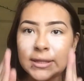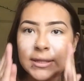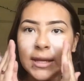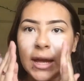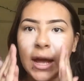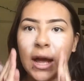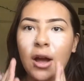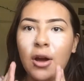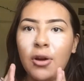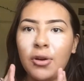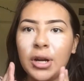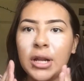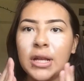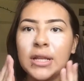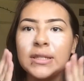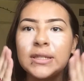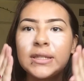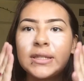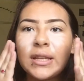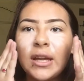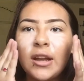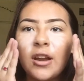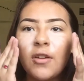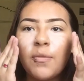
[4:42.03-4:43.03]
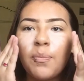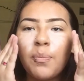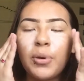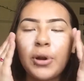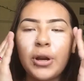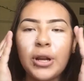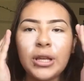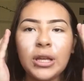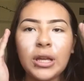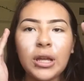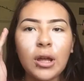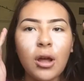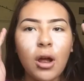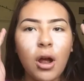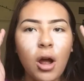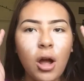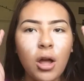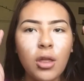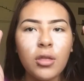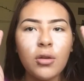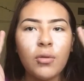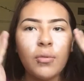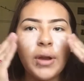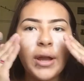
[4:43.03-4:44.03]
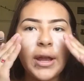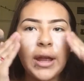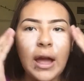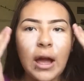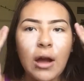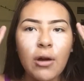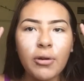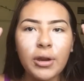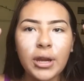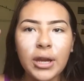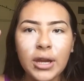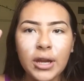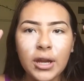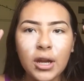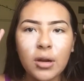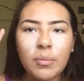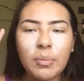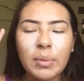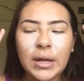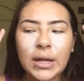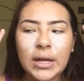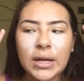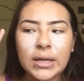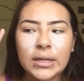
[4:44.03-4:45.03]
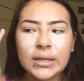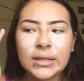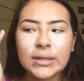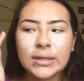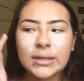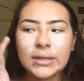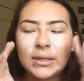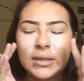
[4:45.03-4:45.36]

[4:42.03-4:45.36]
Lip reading: down instead of putting it all the way out here, because